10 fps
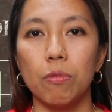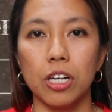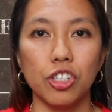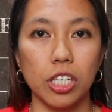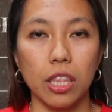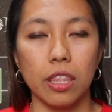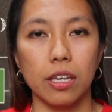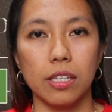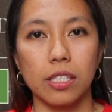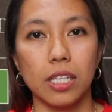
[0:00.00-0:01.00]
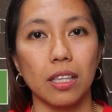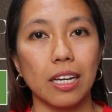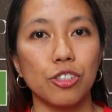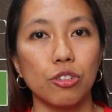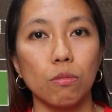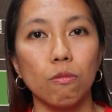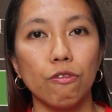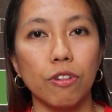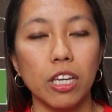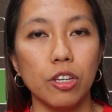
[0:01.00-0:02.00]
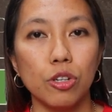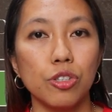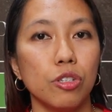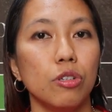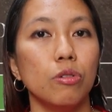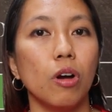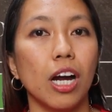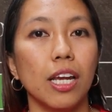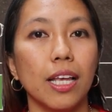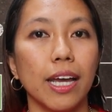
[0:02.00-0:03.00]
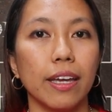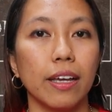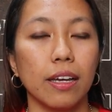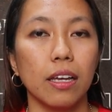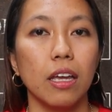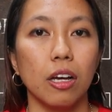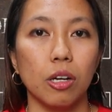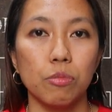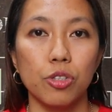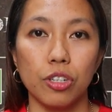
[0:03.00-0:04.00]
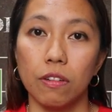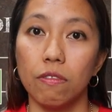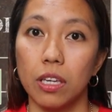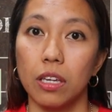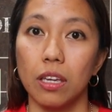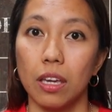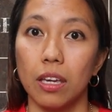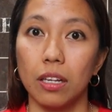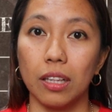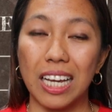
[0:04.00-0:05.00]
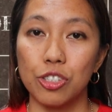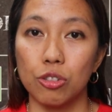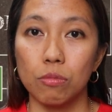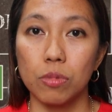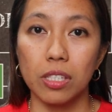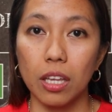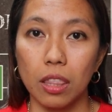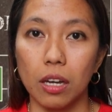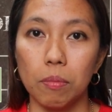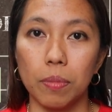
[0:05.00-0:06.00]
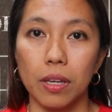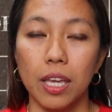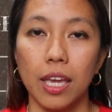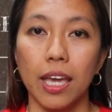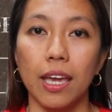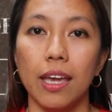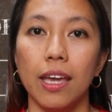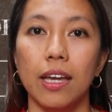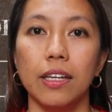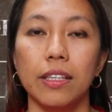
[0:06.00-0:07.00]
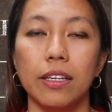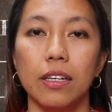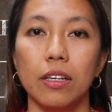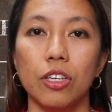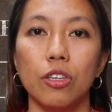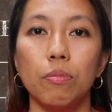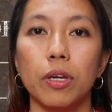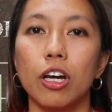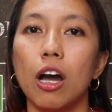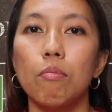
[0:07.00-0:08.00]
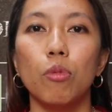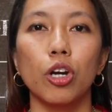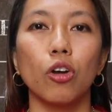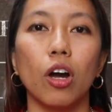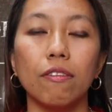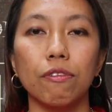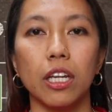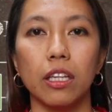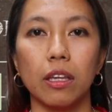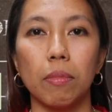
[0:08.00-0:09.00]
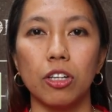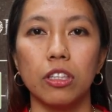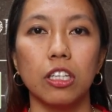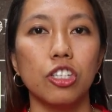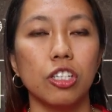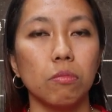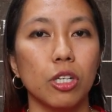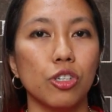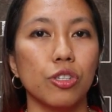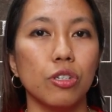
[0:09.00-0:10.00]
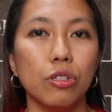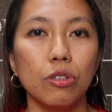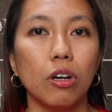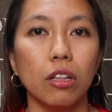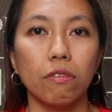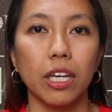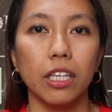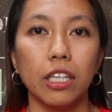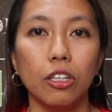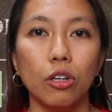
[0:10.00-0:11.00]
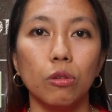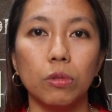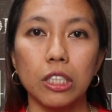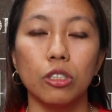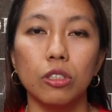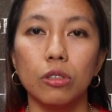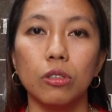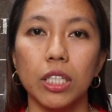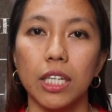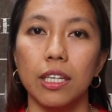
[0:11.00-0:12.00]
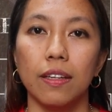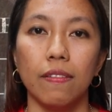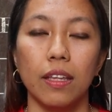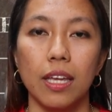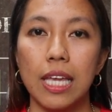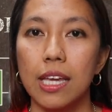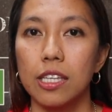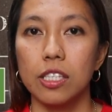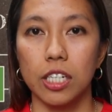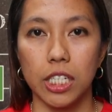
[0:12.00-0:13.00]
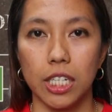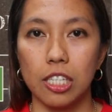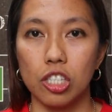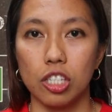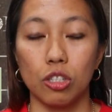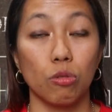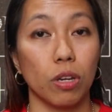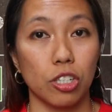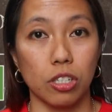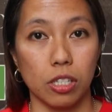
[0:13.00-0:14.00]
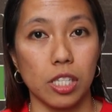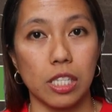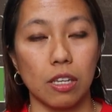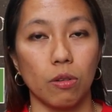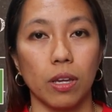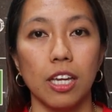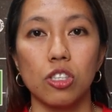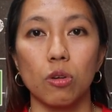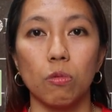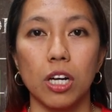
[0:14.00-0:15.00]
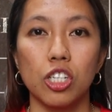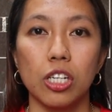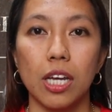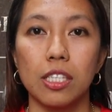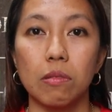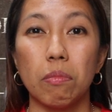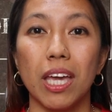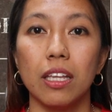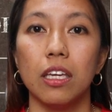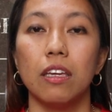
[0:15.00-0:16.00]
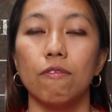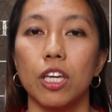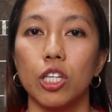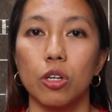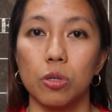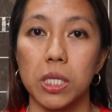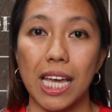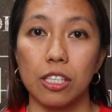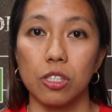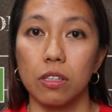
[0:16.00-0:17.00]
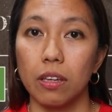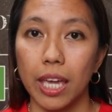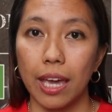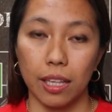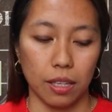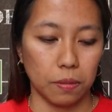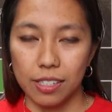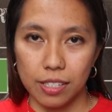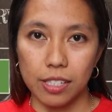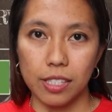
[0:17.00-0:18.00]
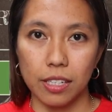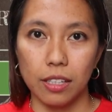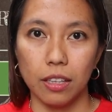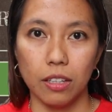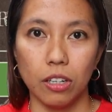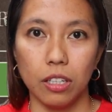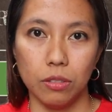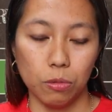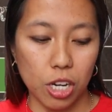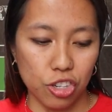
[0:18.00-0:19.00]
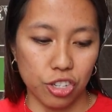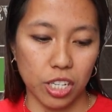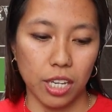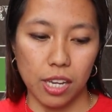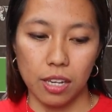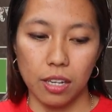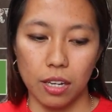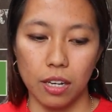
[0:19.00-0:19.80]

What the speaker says: watching these classroom videos, you are like observing a classroom setup, and you become more confident about teaching because you already know what to do in certain situations. Okay, so watch as many videos as you can. This is still on watching